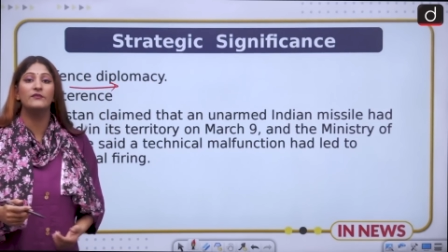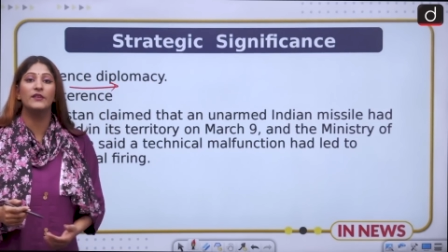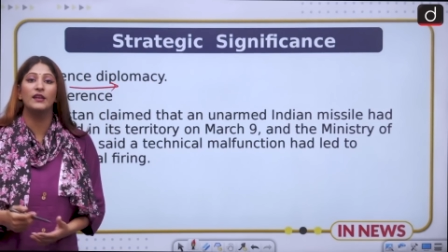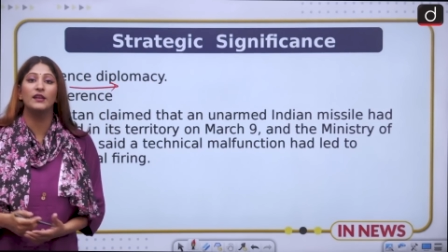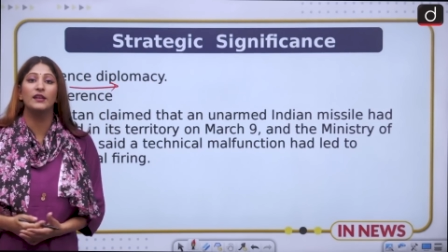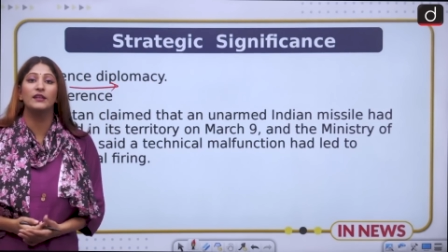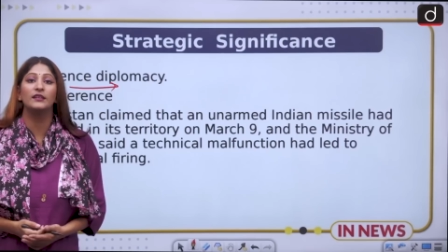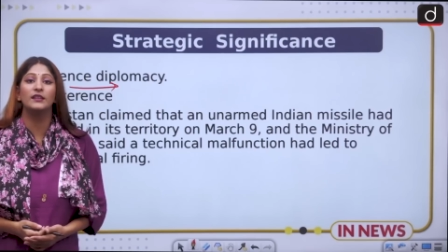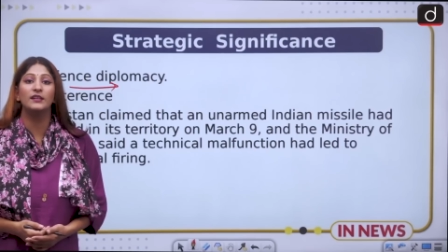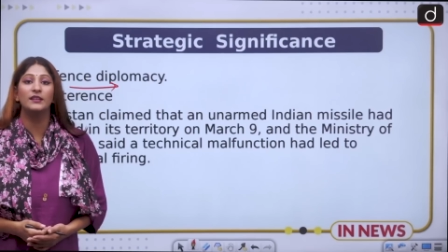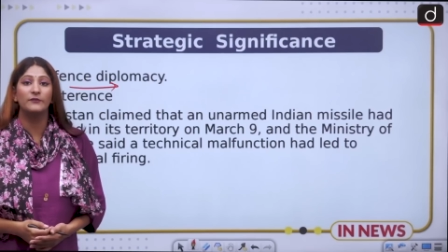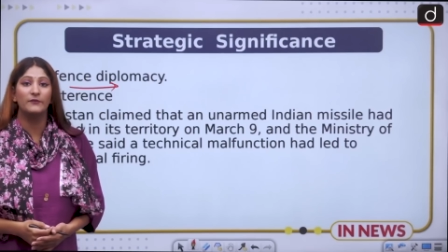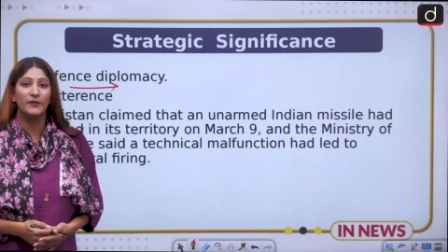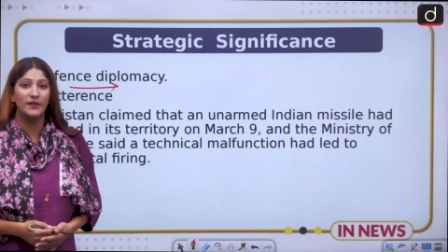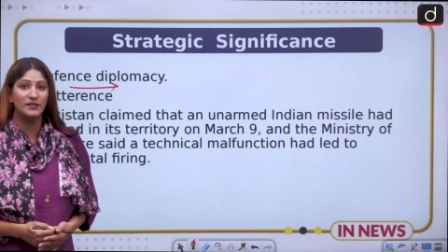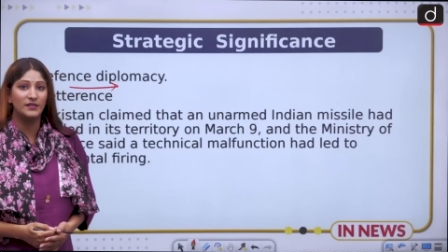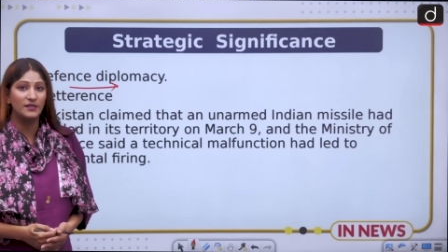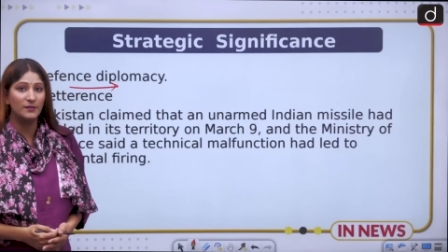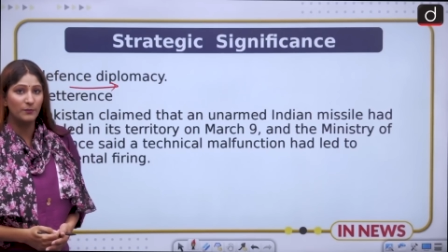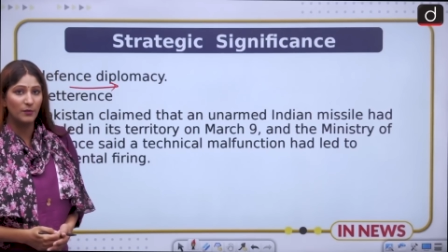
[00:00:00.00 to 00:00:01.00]
well in the
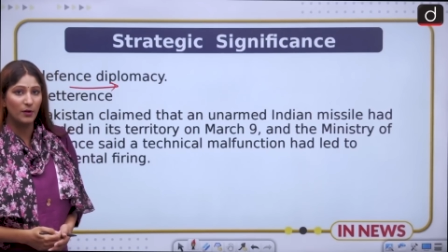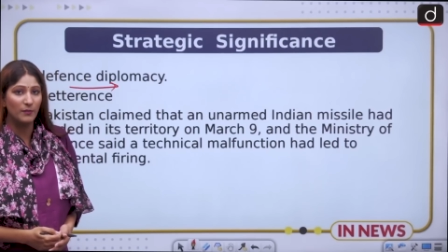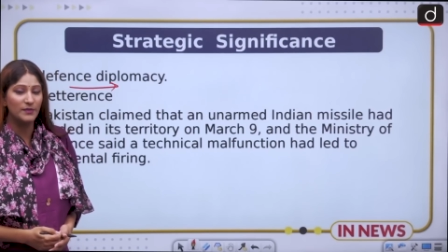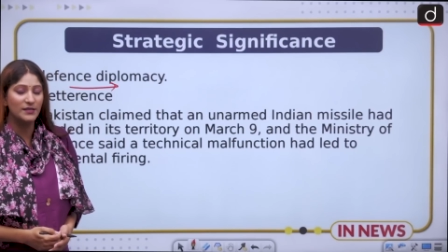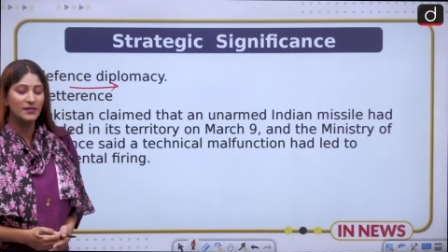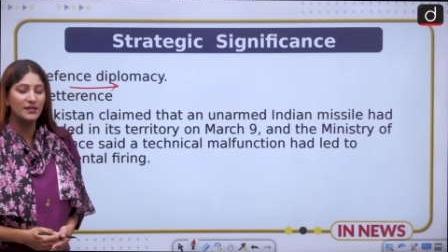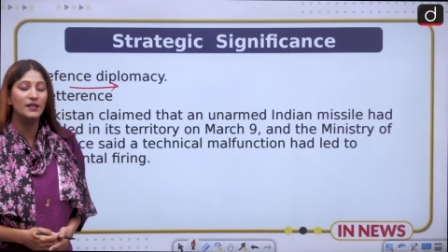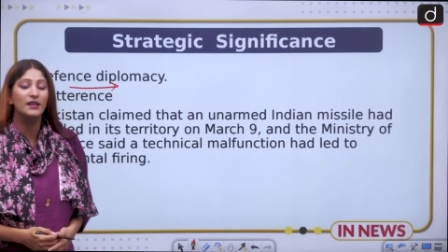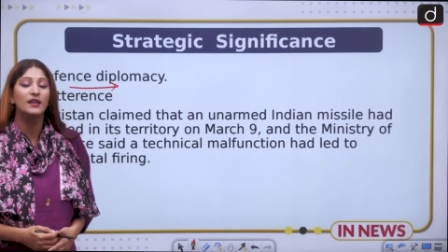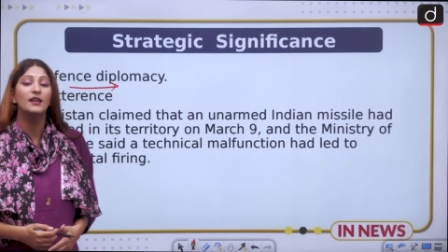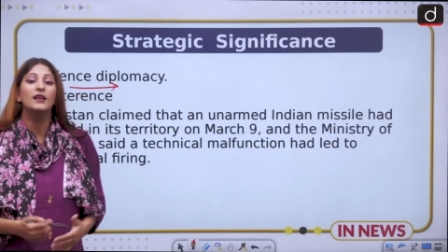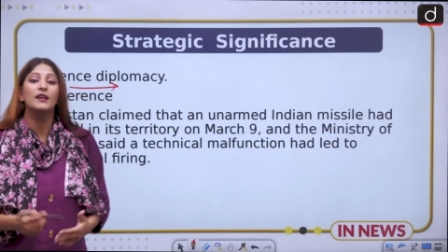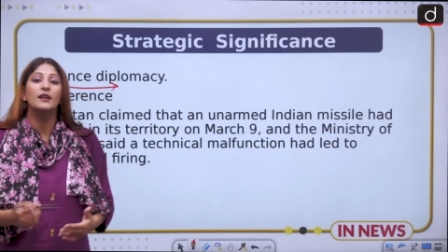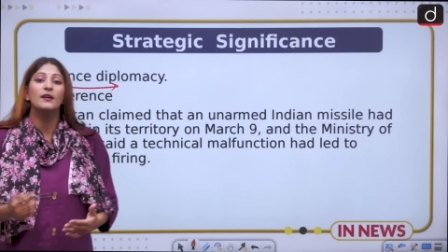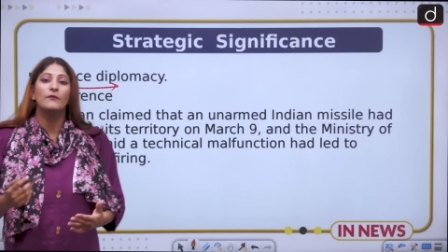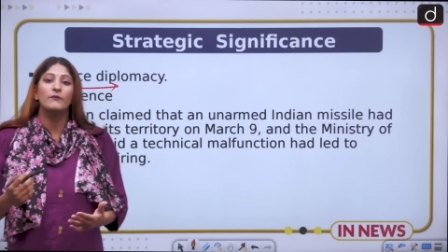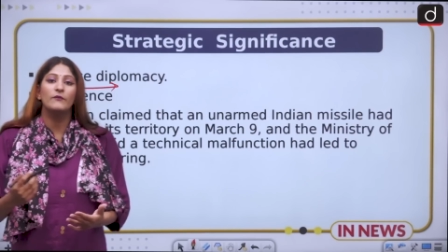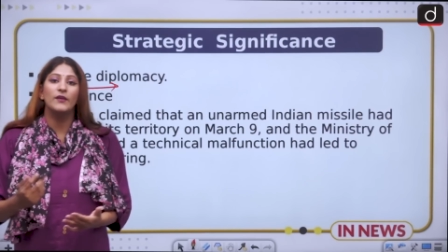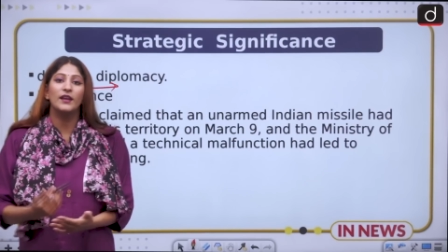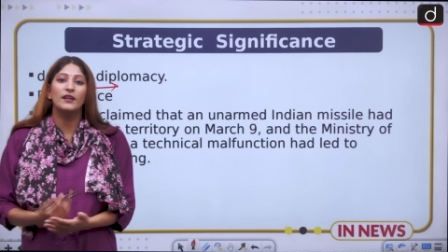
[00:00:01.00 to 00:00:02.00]
defense diplomacy.
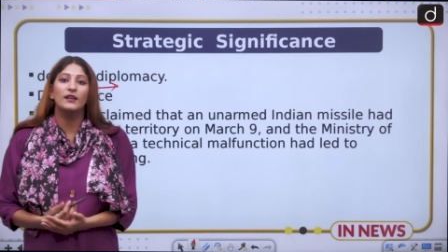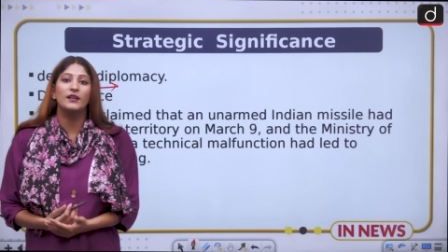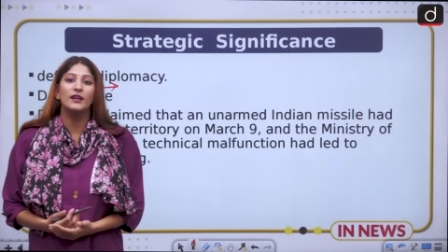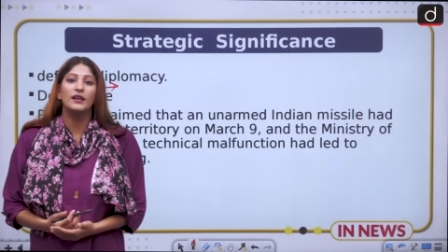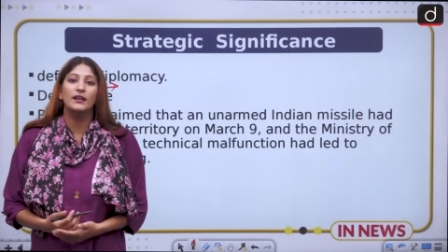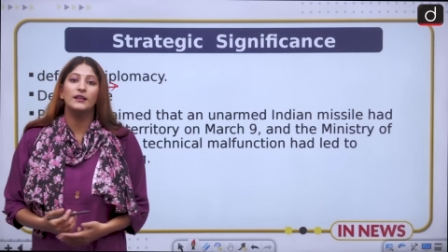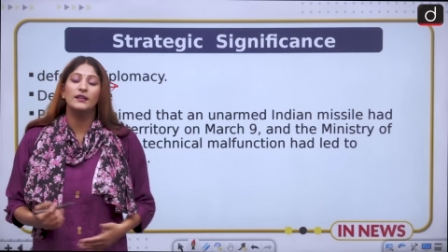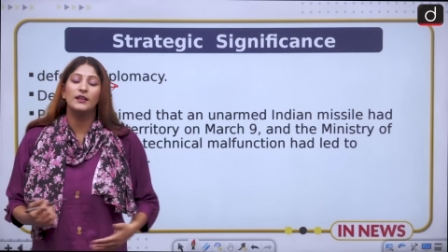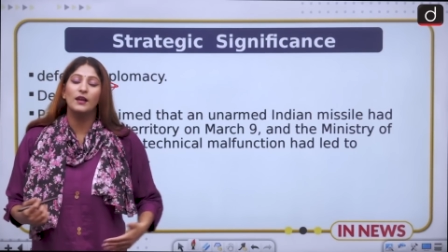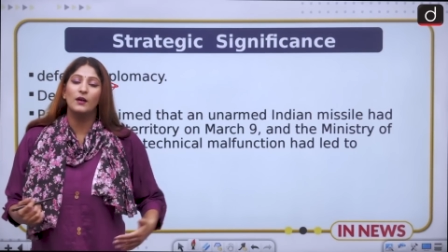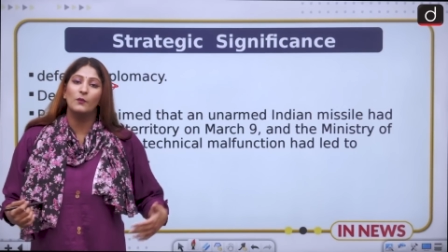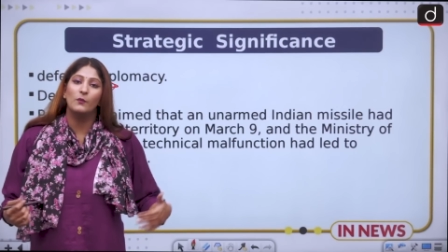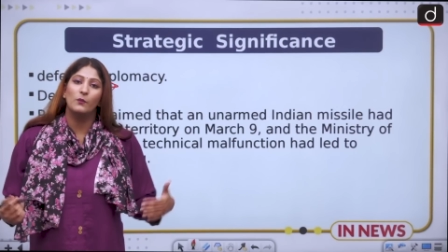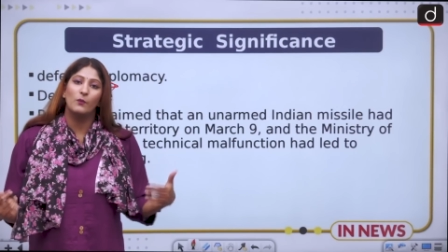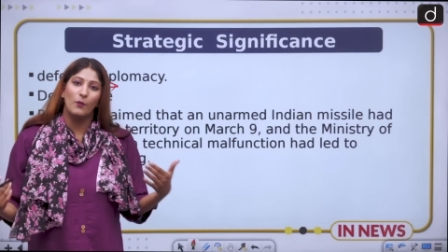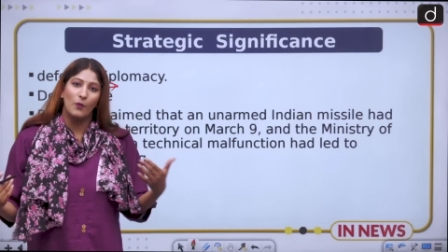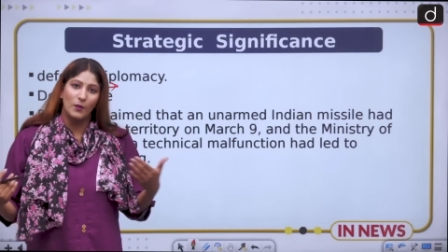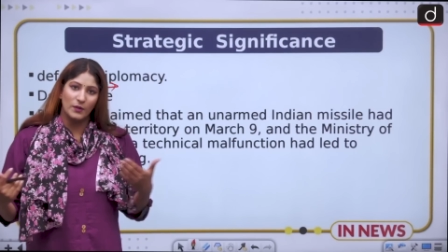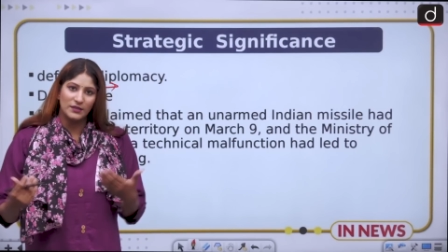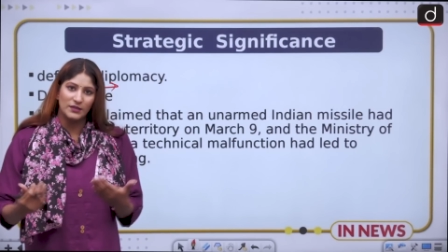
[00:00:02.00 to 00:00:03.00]
When India
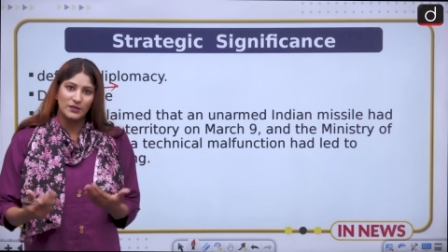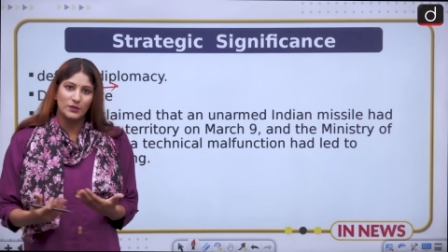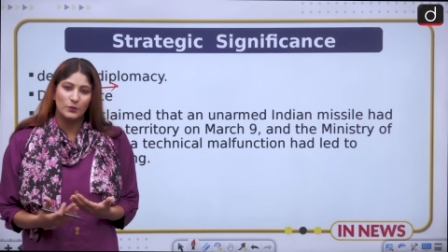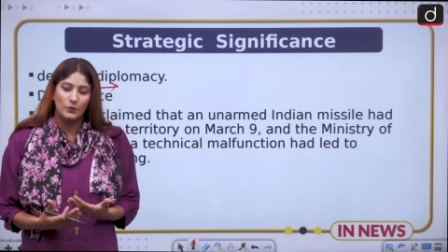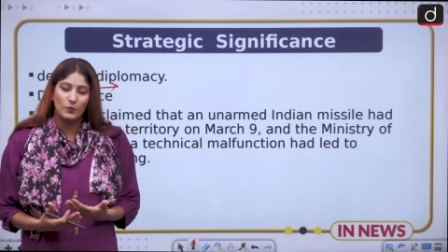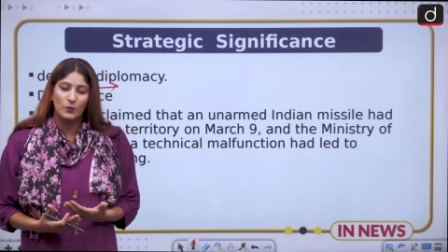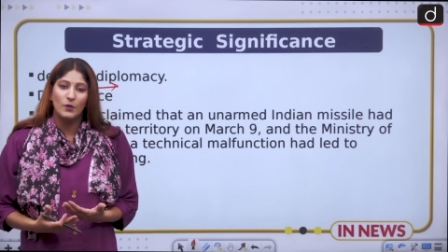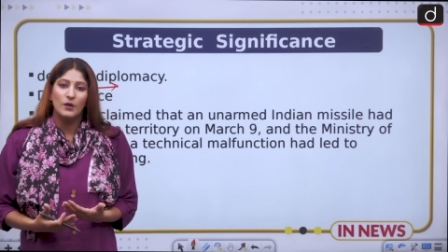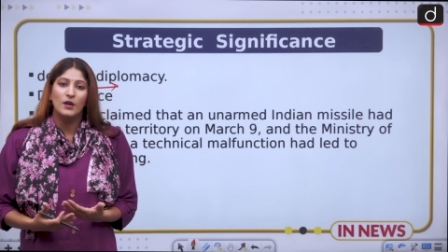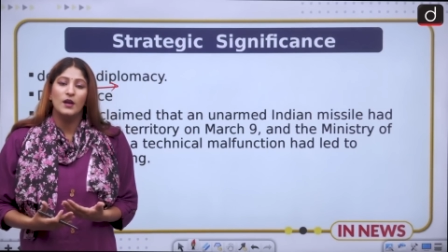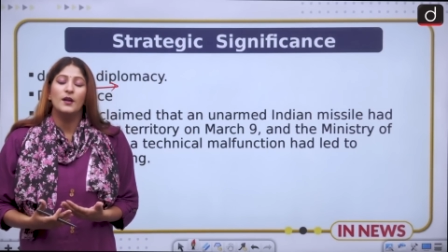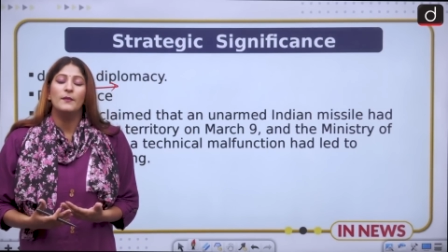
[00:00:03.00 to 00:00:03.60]
wants to